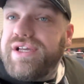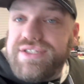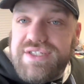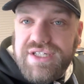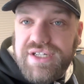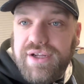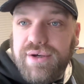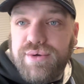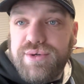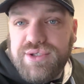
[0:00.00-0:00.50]
to
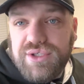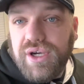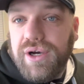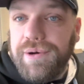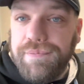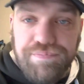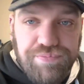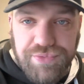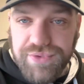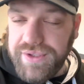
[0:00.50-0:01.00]
do,
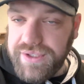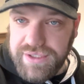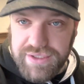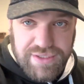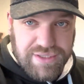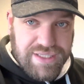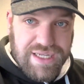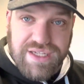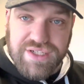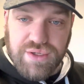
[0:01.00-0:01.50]
so
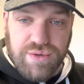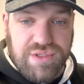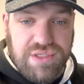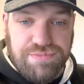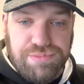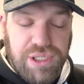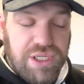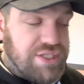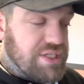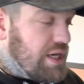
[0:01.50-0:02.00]
that's always a
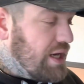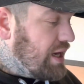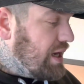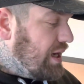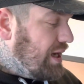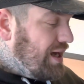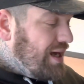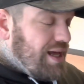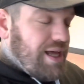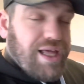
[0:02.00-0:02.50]
plus.
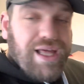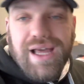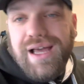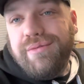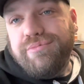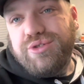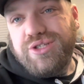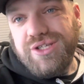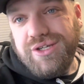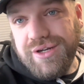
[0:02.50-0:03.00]

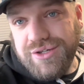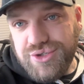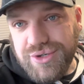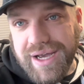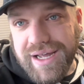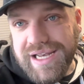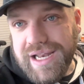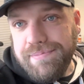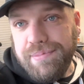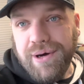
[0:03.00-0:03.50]
Just going to try
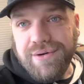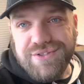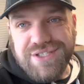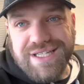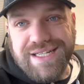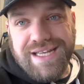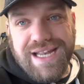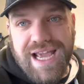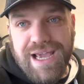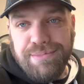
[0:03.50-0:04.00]
and nip over to the
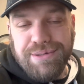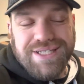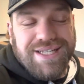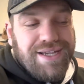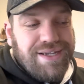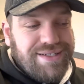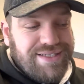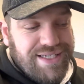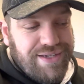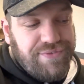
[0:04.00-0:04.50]
neighbours,
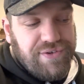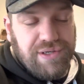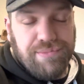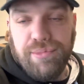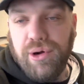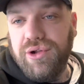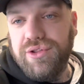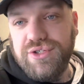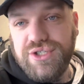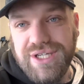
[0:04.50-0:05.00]
see if I can
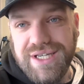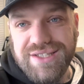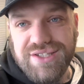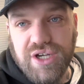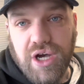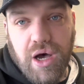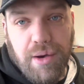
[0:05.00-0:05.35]
borrow the jigsaw,